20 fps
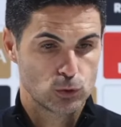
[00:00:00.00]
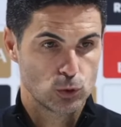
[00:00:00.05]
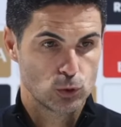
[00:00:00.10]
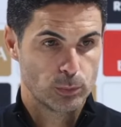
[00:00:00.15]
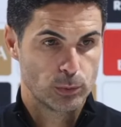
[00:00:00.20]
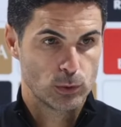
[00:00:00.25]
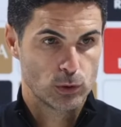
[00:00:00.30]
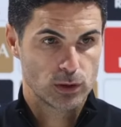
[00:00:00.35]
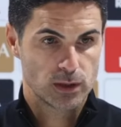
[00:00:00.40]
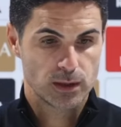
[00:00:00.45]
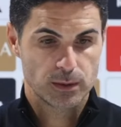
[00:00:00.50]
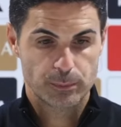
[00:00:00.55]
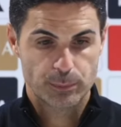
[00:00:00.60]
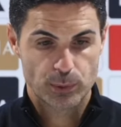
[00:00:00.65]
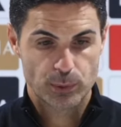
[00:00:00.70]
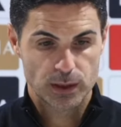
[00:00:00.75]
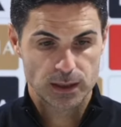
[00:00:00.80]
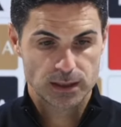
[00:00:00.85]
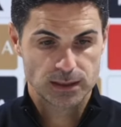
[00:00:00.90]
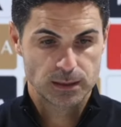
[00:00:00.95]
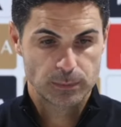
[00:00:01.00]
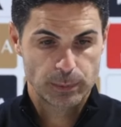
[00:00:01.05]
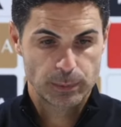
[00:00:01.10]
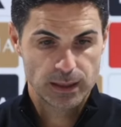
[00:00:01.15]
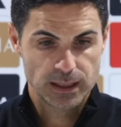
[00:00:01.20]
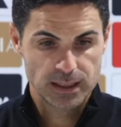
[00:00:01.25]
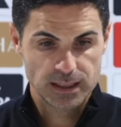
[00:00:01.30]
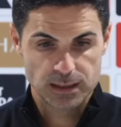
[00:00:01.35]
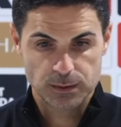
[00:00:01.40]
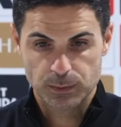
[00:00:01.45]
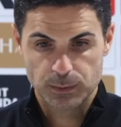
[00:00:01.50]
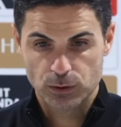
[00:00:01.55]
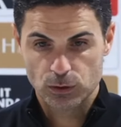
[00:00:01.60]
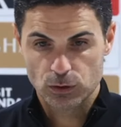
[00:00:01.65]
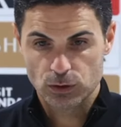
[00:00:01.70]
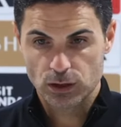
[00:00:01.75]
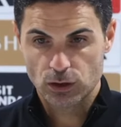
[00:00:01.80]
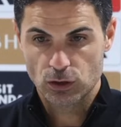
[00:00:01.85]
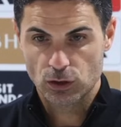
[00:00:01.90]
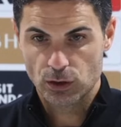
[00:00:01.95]
Support them, praise the players,
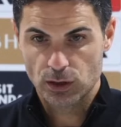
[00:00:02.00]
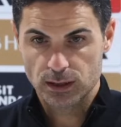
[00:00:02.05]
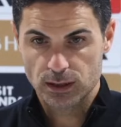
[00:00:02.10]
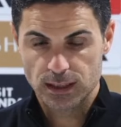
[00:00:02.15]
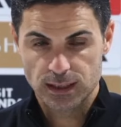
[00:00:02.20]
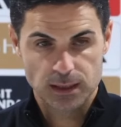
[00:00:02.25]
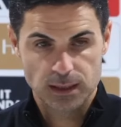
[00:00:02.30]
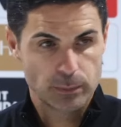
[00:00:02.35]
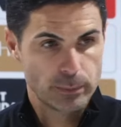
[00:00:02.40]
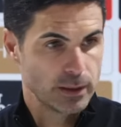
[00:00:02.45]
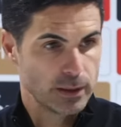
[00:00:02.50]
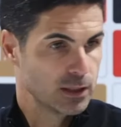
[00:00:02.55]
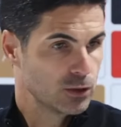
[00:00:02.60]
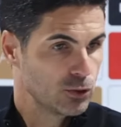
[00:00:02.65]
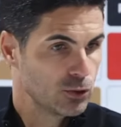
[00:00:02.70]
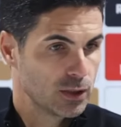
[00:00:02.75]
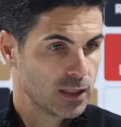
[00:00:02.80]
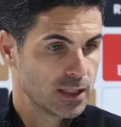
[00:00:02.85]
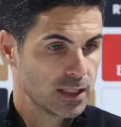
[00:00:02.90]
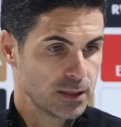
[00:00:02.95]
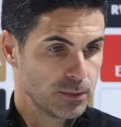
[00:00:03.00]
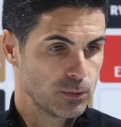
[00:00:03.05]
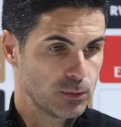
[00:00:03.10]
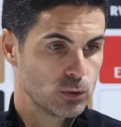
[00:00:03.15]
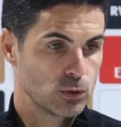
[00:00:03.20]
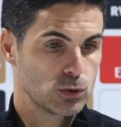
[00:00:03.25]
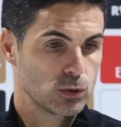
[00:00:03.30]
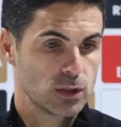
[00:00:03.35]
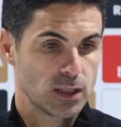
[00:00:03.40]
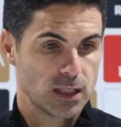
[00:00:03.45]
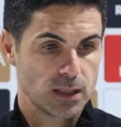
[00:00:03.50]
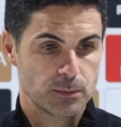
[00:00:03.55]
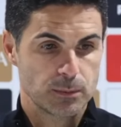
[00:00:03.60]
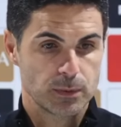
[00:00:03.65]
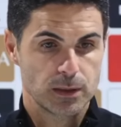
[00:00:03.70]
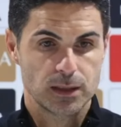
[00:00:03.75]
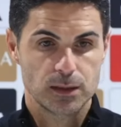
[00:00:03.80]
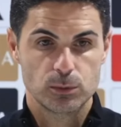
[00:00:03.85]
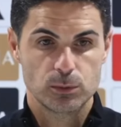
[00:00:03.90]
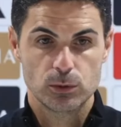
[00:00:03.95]
because the courage that they played today again was
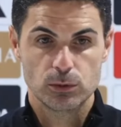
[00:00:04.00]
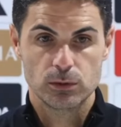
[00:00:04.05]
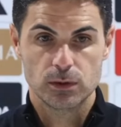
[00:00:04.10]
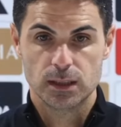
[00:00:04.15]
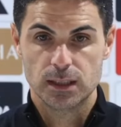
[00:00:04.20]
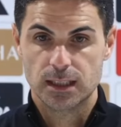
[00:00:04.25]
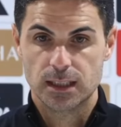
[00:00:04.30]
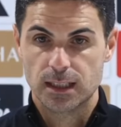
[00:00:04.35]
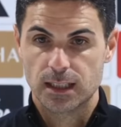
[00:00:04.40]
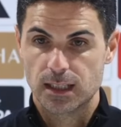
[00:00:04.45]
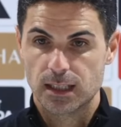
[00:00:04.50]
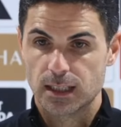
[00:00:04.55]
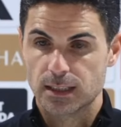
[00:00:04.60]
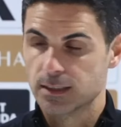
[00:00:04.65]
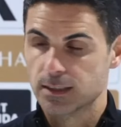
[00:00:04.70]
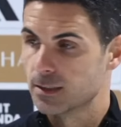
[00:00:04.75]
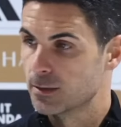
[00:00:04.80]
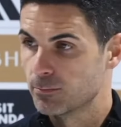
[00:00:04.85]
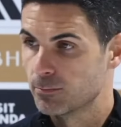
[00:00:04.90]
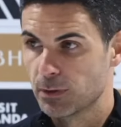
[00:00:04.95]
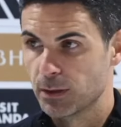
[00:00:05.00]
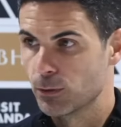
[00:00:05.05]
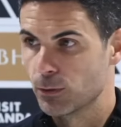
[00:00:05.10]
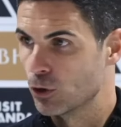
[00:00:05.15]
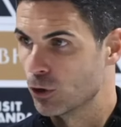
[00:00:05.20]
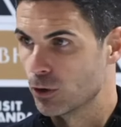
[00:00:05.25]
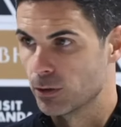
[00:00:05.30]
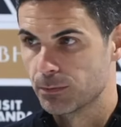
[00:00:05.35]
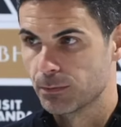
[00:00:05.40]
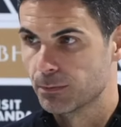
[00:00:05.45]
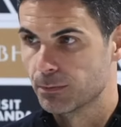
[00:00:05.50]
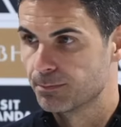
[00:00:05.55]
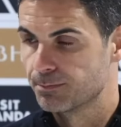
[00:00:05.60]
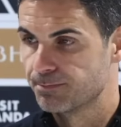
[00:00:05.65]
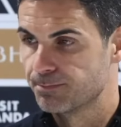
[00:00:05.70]
unbelievable. And keep going.